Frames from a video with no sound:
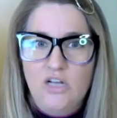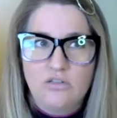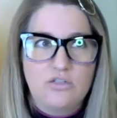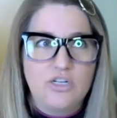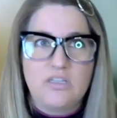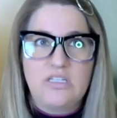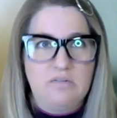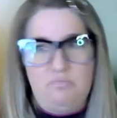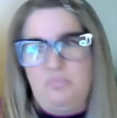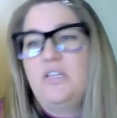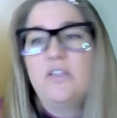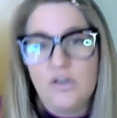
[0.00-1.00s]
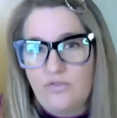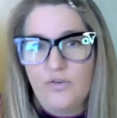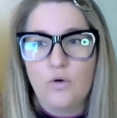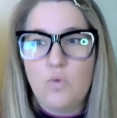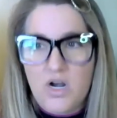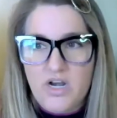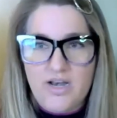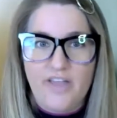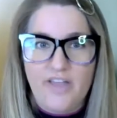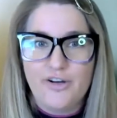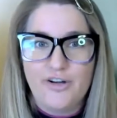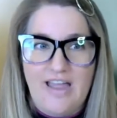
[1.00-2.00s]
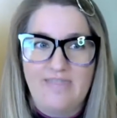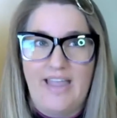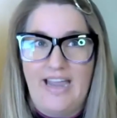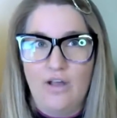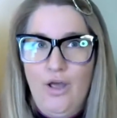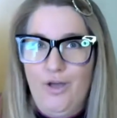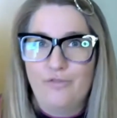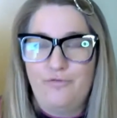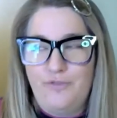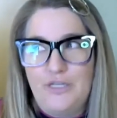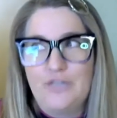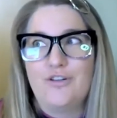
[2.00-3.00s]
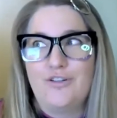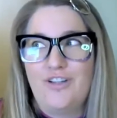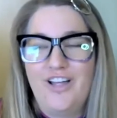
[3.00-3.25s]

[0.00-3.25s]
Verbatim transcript: just but to just be to there for there. one another and like feel